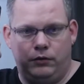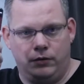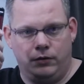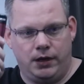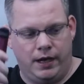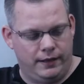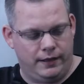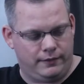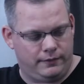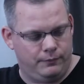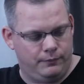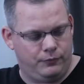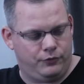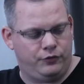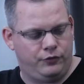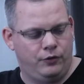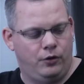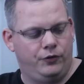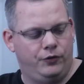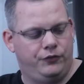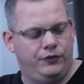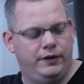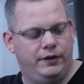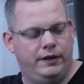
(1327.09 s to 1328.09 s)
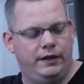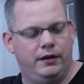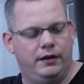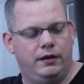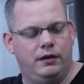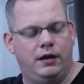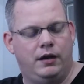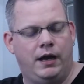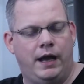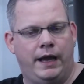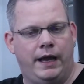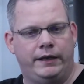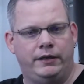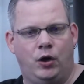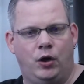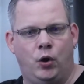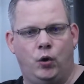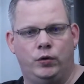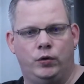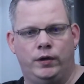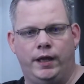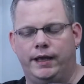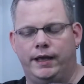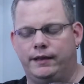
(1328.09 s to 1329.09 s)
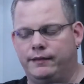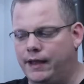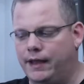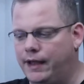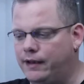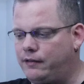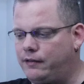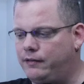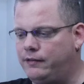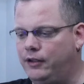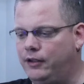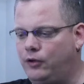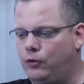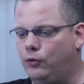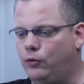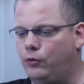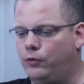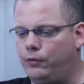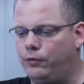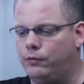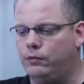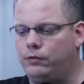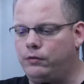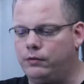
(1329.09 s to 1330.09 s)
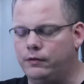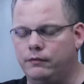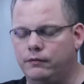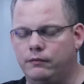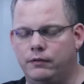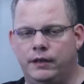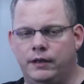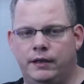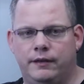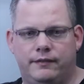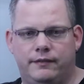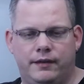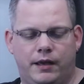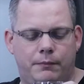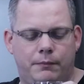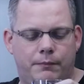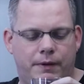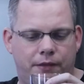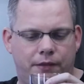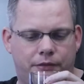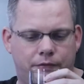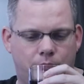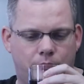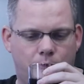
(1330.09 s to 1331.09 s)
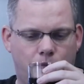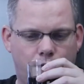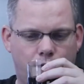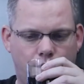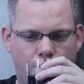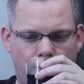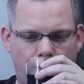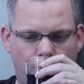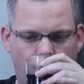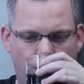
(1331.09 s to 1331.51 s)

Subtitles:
got some salt in here. I don't like that tingle inside my throat.